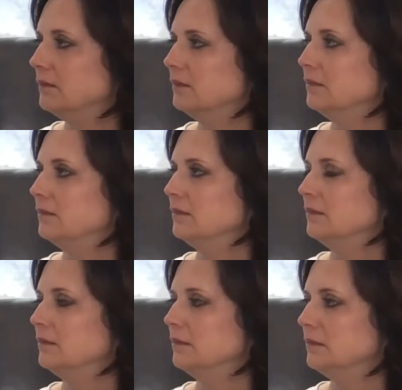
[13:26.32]

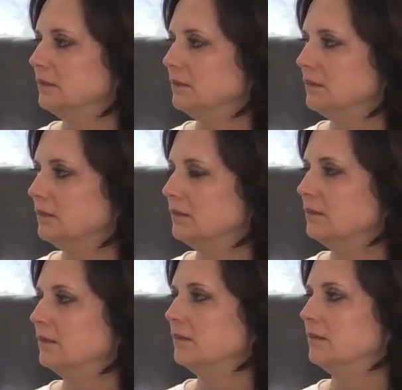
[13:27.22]

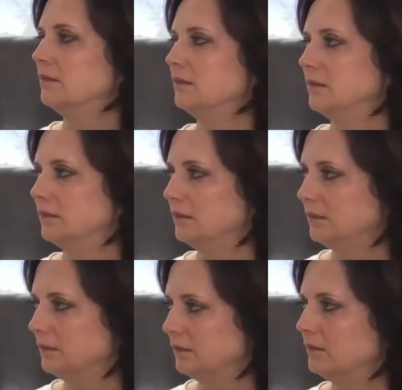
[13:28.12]

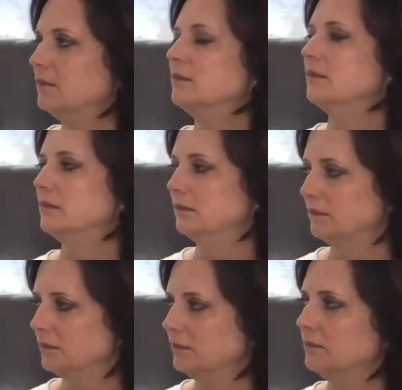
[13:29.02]

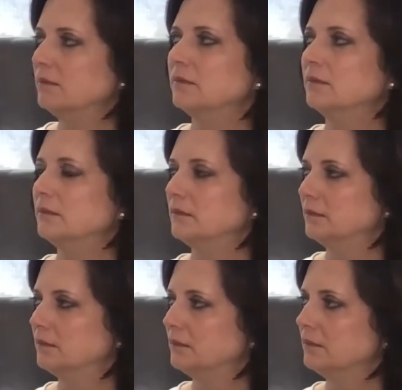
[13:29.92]

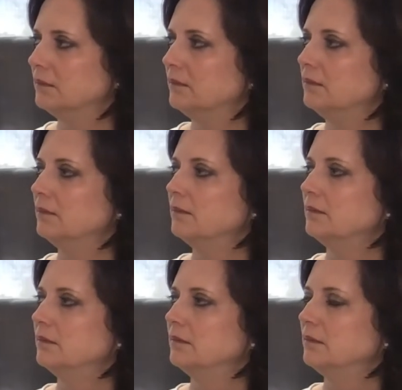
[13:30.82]

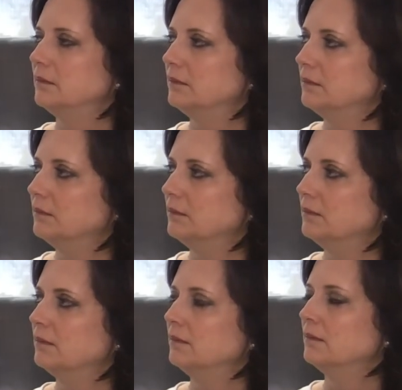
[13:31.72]

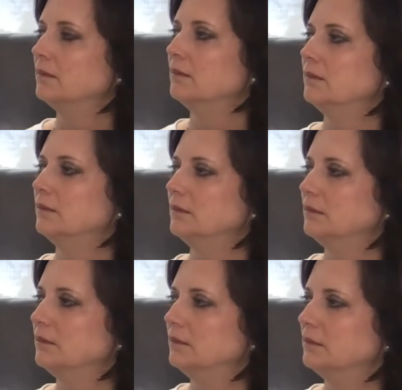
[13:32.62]

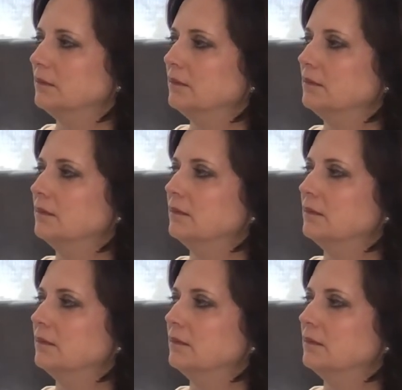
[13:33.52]
(not speaking)